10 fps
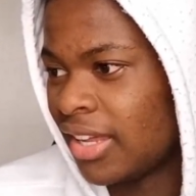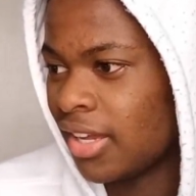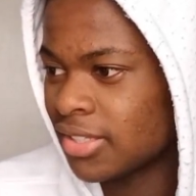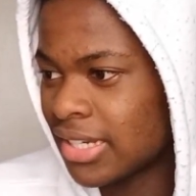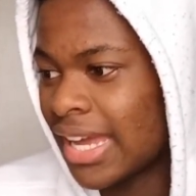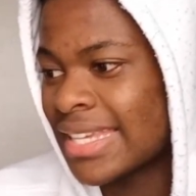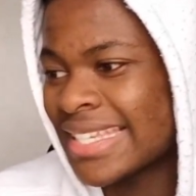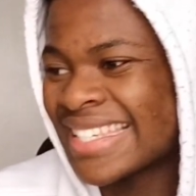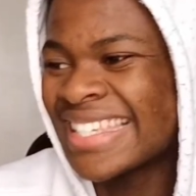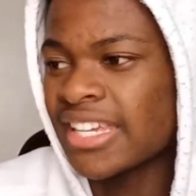That's a nice
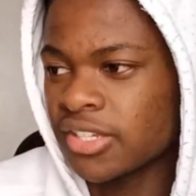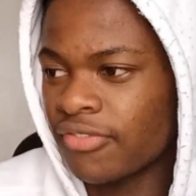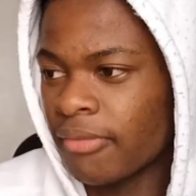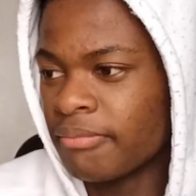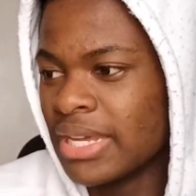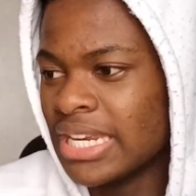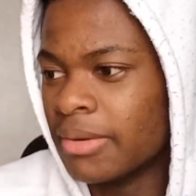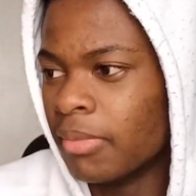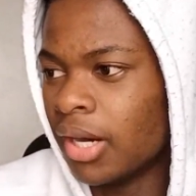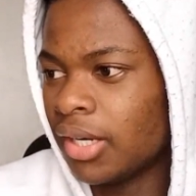assist from
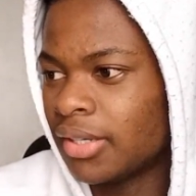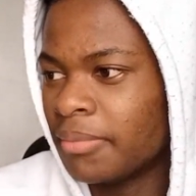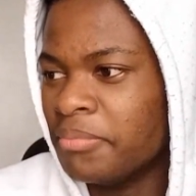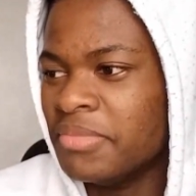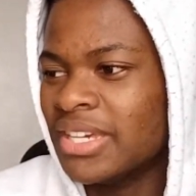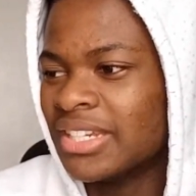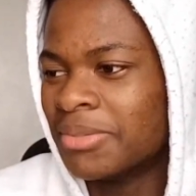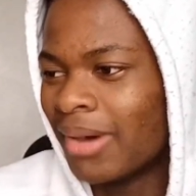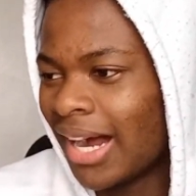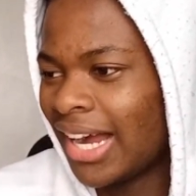Miedema.
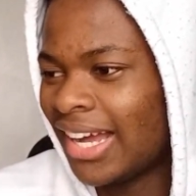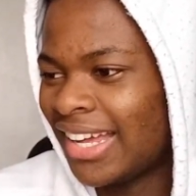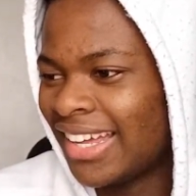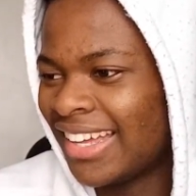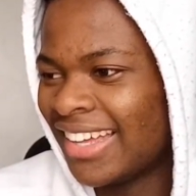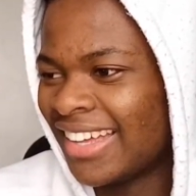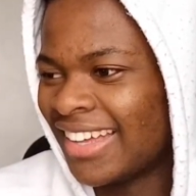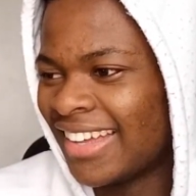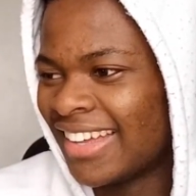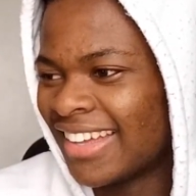Miedema.
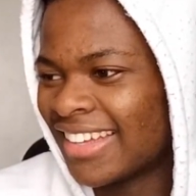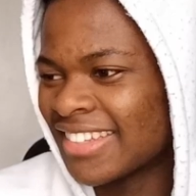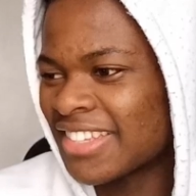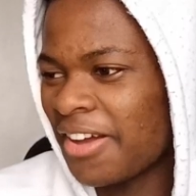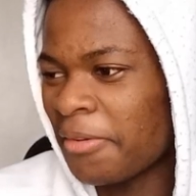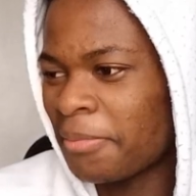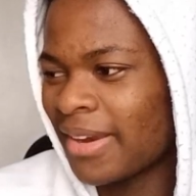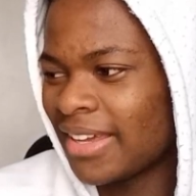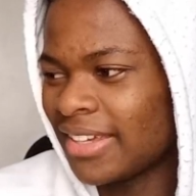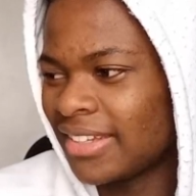Stop
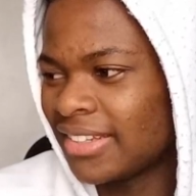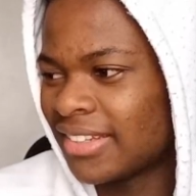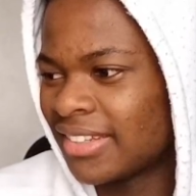playing.